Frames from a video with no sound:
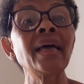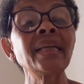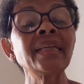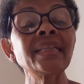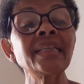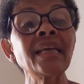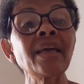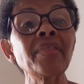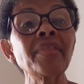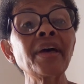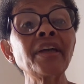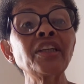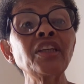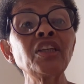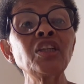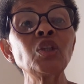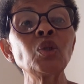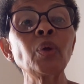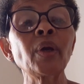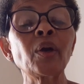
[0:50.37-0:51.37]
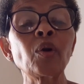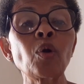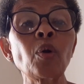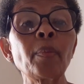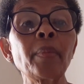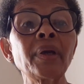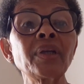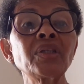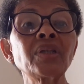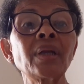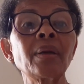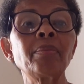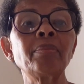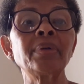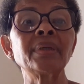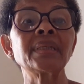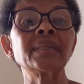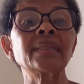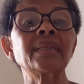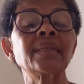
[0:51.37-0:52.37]
turn that into a commercial
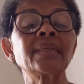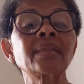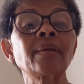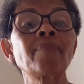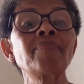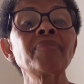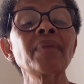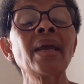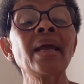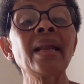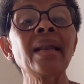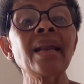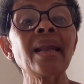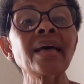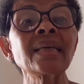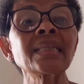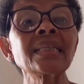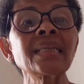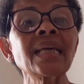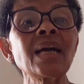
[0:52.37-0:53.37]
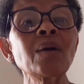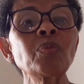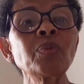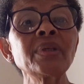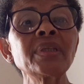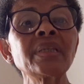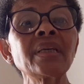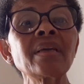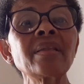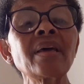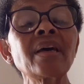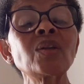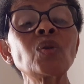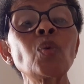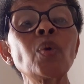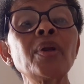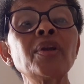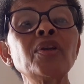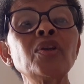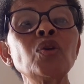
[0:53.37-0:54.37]
business. Last time we said that
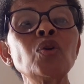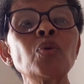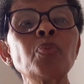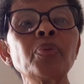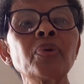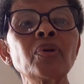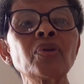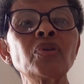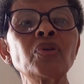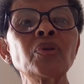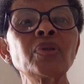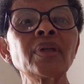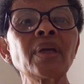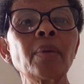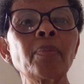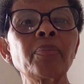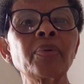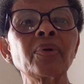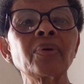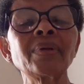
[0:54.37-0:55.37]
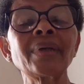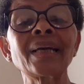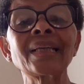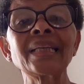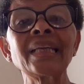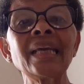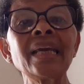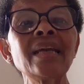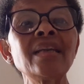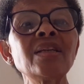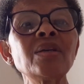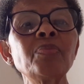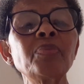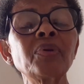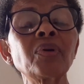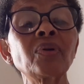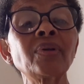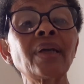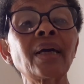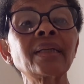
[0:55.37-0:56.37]
when you produce a product, any
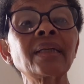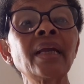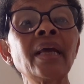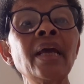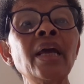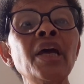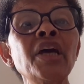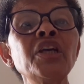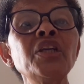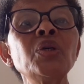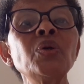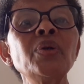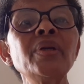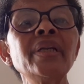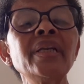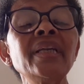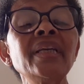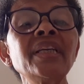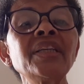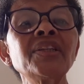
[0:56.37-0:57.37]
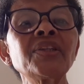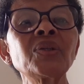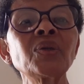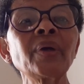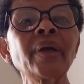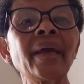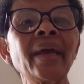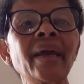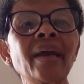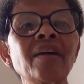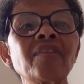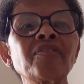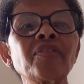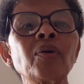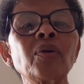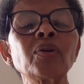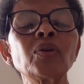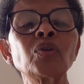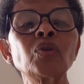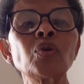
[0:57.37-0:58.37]
product, you need to have
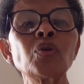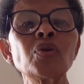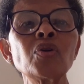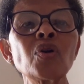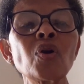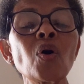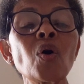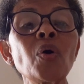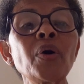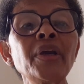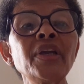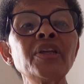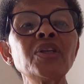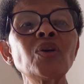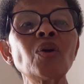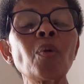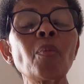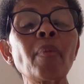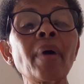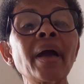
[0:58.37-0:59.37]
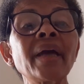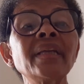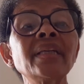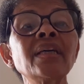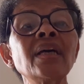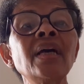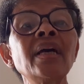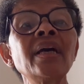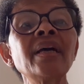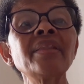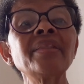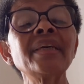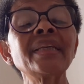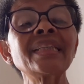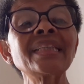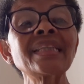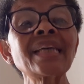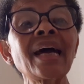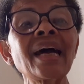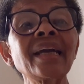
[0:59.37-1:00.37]
or to know in your mind the
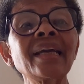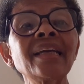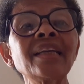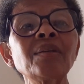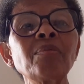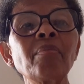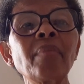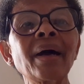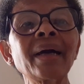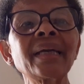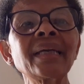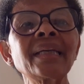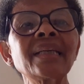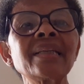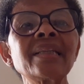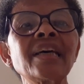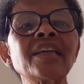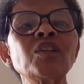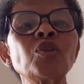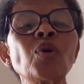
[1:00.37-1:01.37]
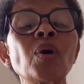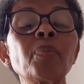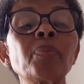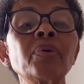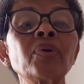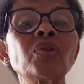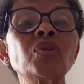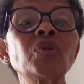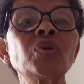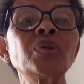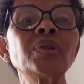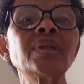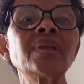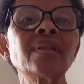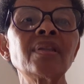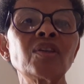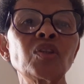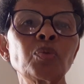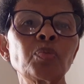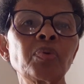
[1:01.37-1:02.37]
target market that you are producing
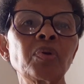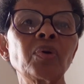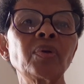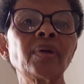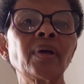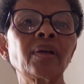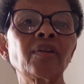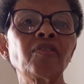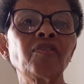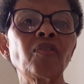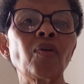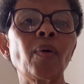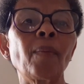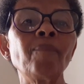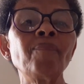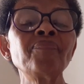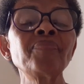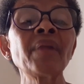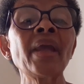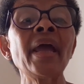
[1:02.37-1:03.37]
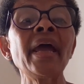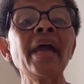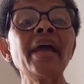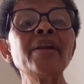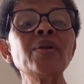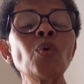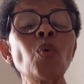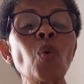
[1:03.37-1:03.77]
this product for and